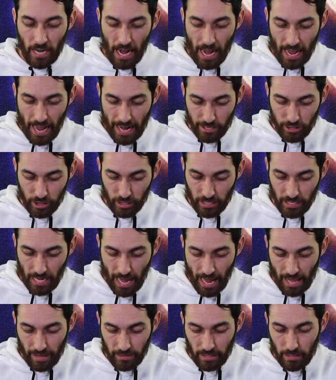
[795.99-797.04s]
I actually
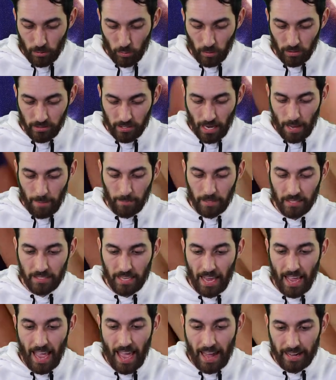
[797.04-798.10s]
had these one time because
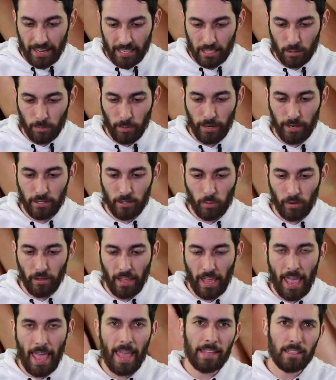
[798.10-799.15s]
I had an experience where
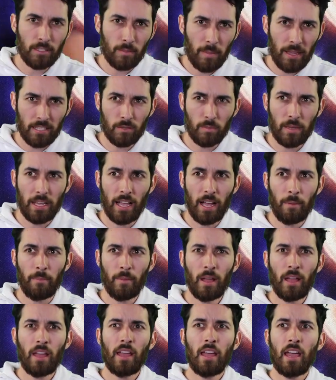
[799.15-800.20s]
the hands messed me up.
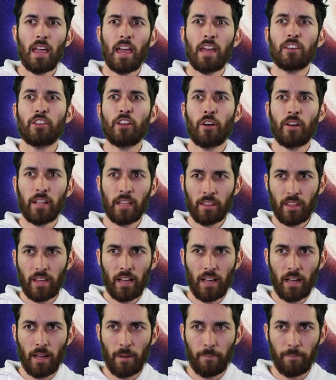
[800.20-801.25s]
And during
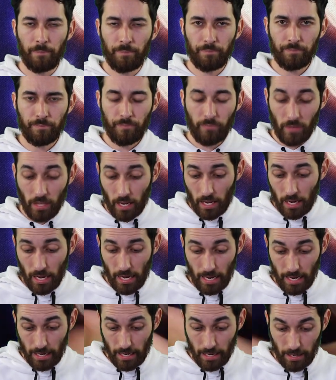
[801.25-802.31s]
the
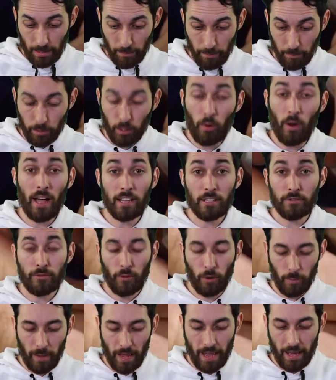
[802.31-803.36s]
Blue Eyes
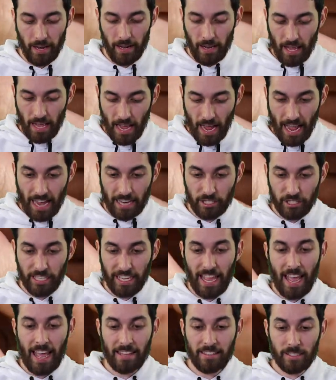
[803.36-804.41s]
format, I actually
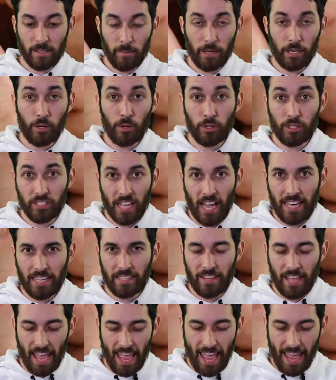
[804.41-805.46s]
had somebody who
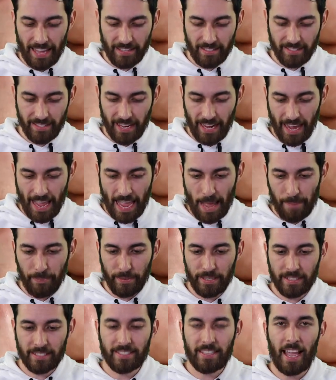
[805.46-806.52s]
sided the hands, and I
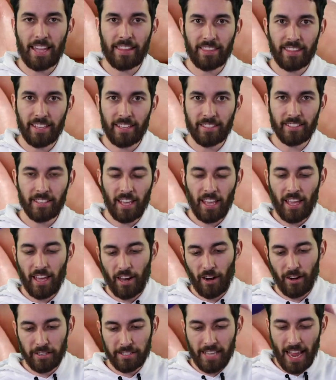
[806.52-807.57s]
happened to side this.
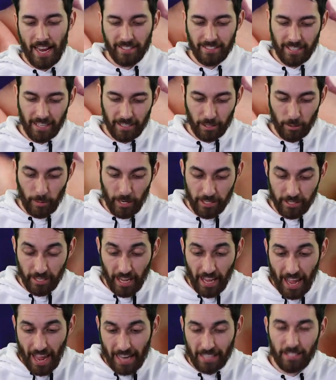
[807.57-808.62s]
And on attack declaration, I
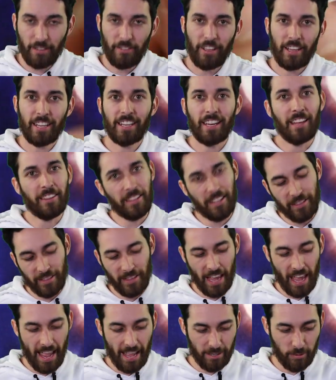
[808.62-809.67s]
activated, and then
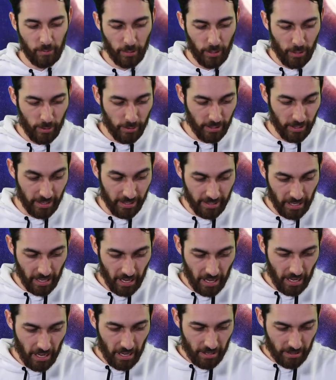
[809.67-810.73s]
the hands were useless.
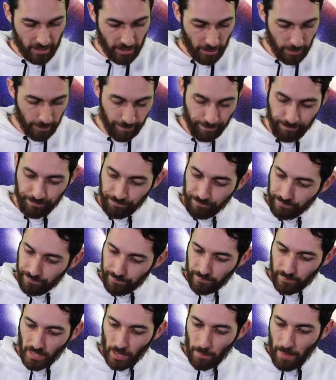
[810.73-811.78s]
So
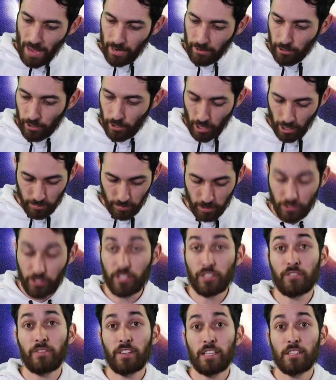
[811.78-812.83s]
Macrocosmos
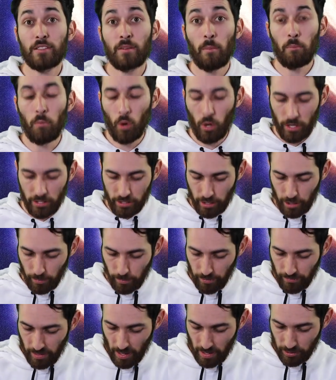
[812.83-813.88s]
just feeds more into your
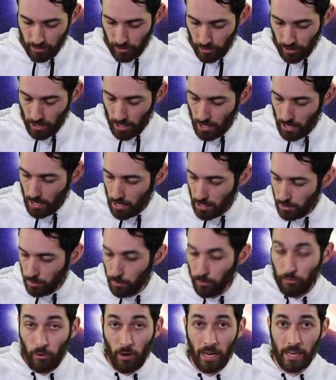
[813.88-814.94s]
potential. So
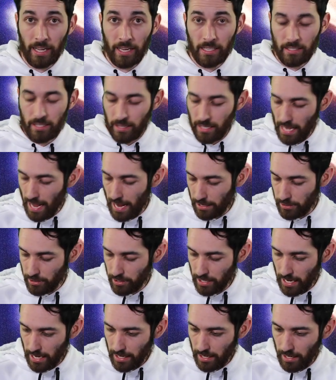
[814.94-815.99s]
before I get into the extra
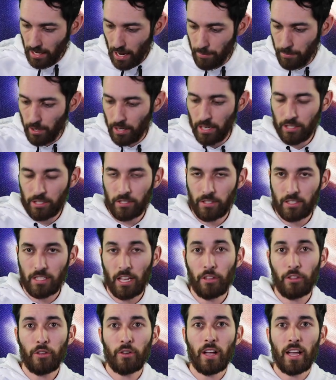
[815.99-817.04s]
deck, I'm going to
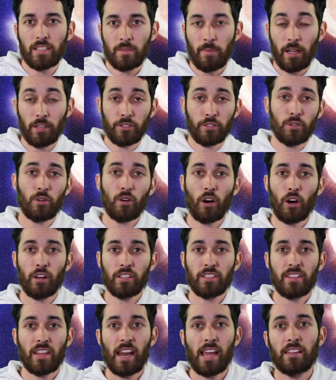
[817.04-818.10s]
tell you guys about 2
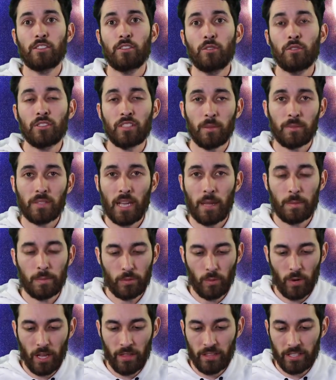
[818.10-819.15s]
cards that I do sometimes
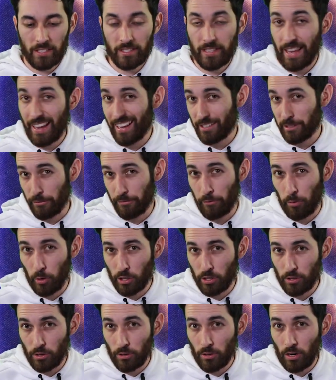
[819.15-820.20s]
run this deck as a
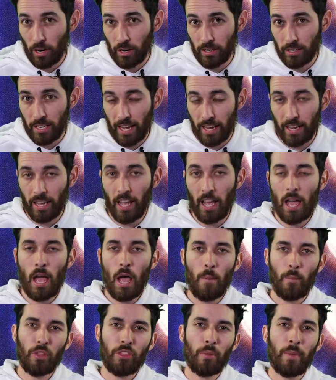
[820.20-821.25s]
42 card deck.
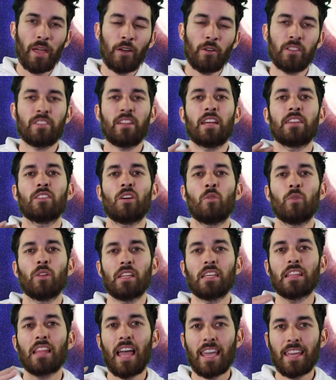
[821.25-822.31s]
But the main reason I don't
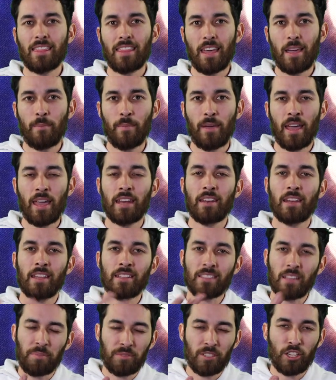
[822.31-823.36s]
really like them, and
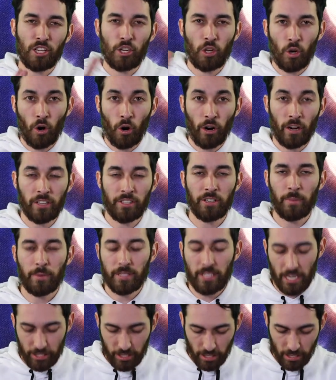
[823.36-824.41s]
it's up to your
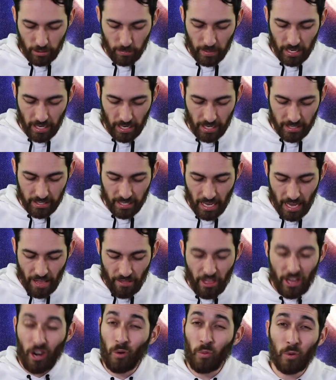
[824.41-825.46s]
interpretation, is because
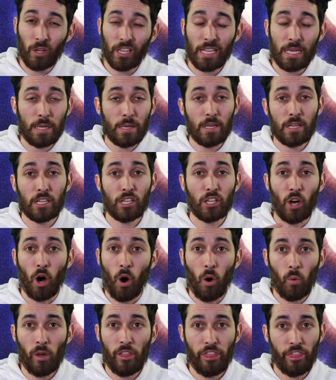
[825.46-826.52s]
they don't really
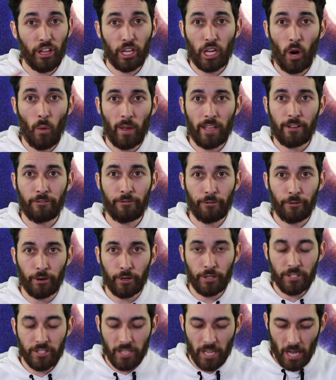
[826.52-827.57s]
go with the going
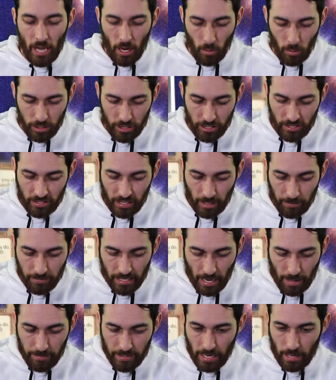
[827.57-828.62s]
first, which is
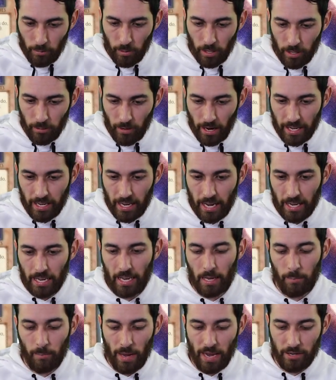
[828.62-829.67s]
sometimes I run
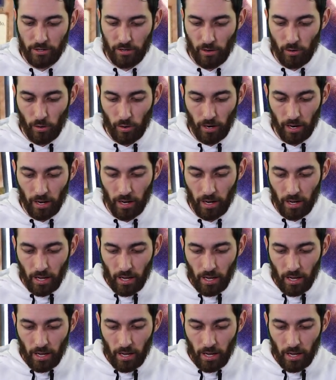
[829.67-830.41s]
Raigeki and Mandragora.